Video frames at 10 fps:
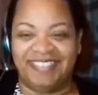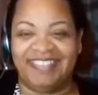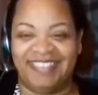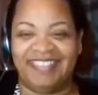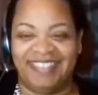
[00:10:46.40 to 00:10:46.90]

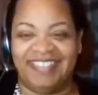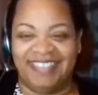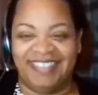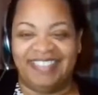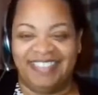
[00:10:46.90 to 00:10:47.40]

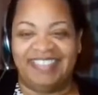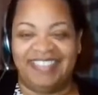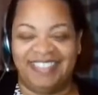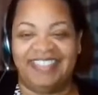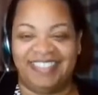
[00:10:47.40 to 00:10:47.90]

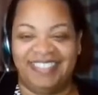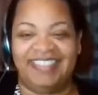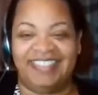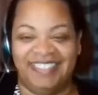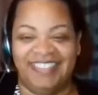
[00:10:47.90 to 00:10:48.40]

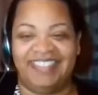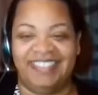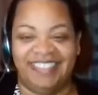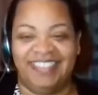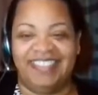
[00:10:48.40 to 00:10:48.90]

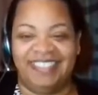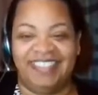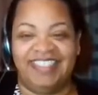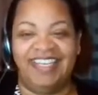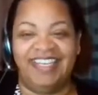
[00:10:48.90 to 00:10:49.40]

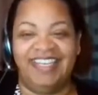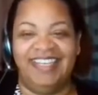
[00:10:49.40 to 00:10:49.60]
[no speech]